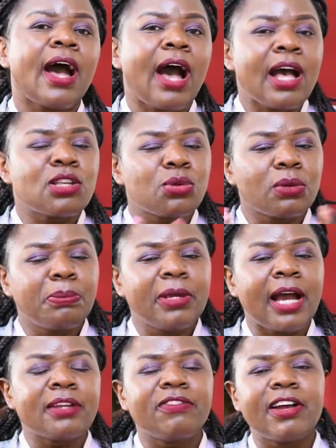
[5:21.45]
as will be
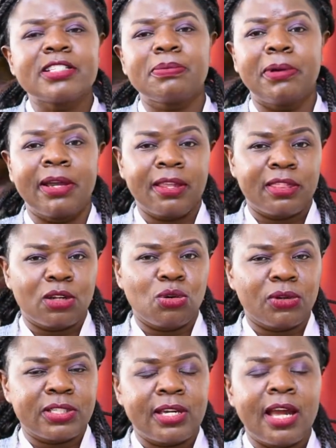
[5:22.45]
advised by the doctor.